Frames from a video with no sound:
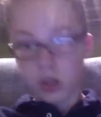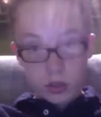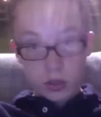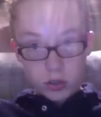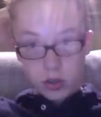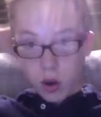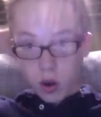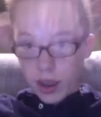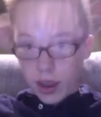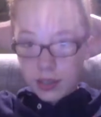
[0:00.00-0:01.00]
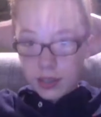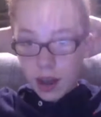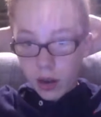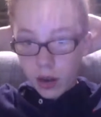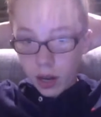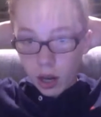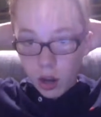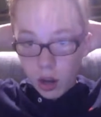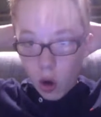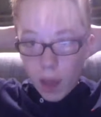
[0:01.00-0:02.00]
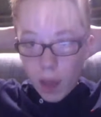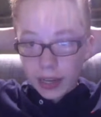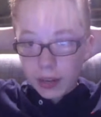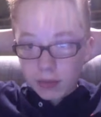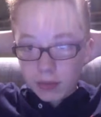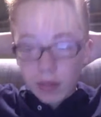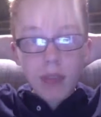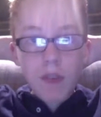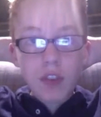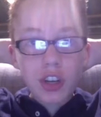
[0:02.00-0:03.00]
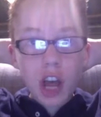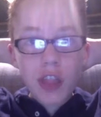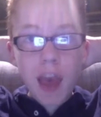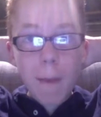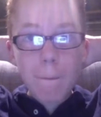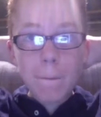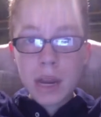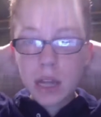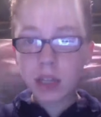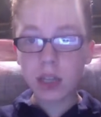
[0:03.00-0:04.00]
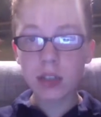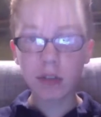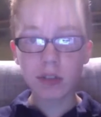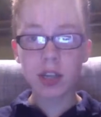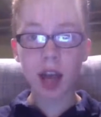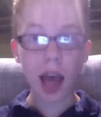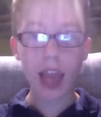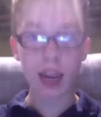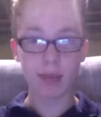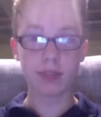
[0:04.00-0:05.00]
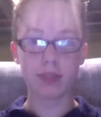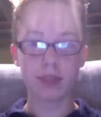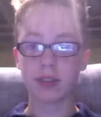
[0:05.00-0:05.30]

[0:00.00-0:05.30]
So exit out and go back in. I've done that millions of times,